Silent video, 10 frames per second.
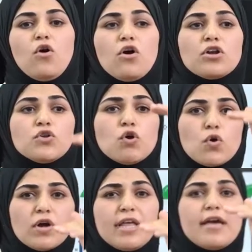or
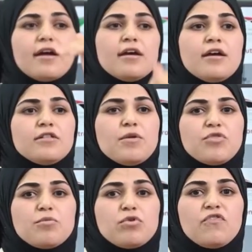nuclear
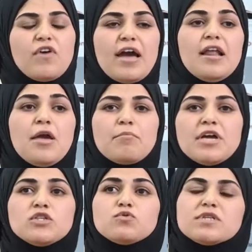depth profile,
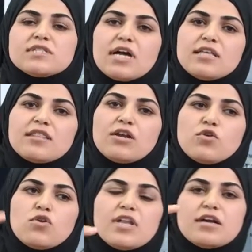means we study the
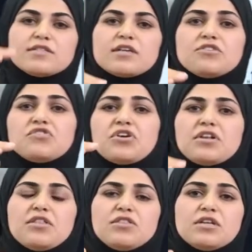nuclear scattering
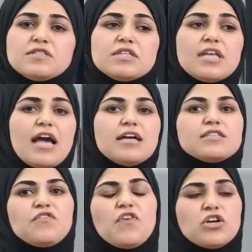length density as a
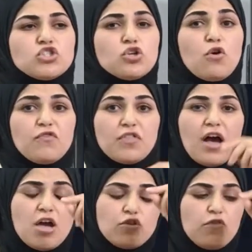function of the
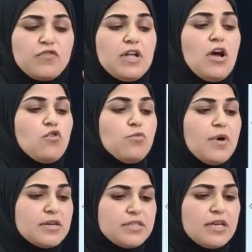height of the
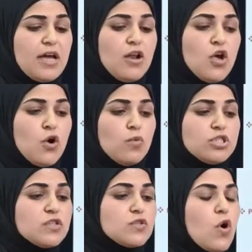nanoparticle, which
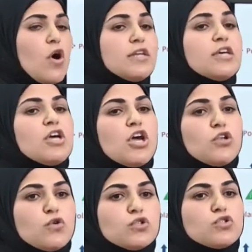is called a
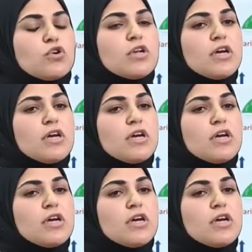neutron